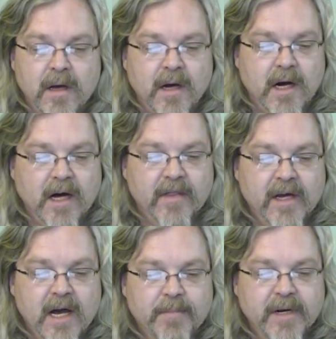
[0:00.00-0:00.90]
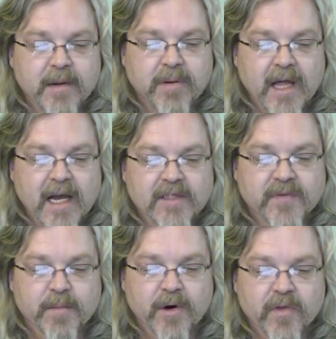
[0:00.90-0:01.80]
Uh, the company plans
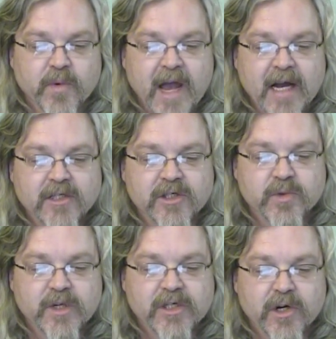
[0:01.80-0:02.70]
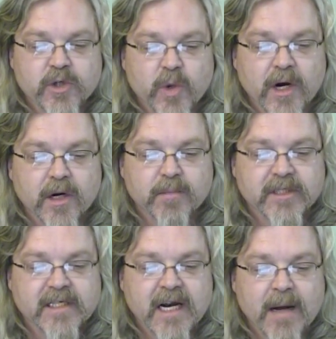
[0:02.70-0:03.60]
for both reactors to return to one hundred
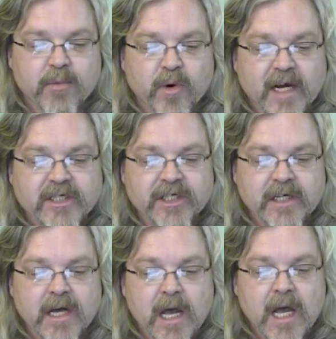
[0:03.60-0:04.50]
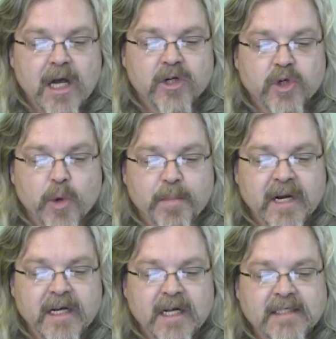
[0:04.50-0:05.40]
percent operation,
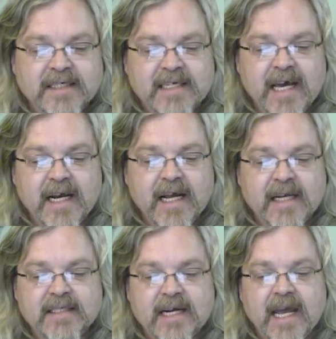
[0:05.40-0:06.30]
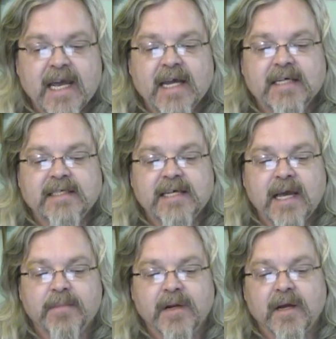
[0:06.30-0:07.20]
Dominion said it in today in a
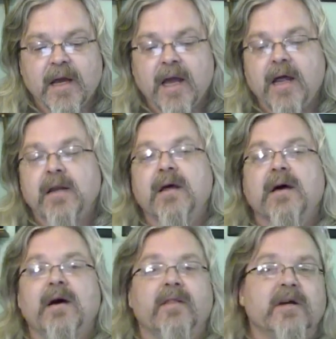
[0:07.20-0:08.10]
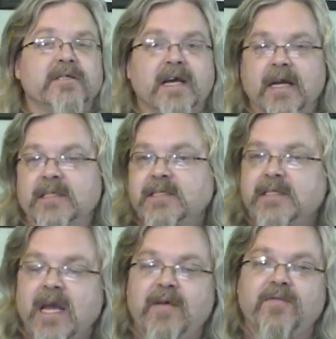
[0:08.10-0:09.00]
statement, and uh, they're saying it's
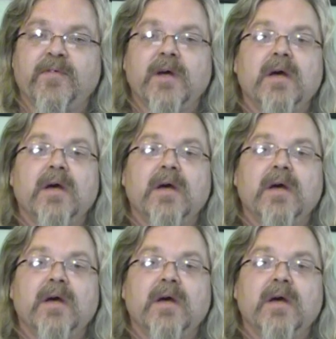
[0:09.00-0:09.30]
safe.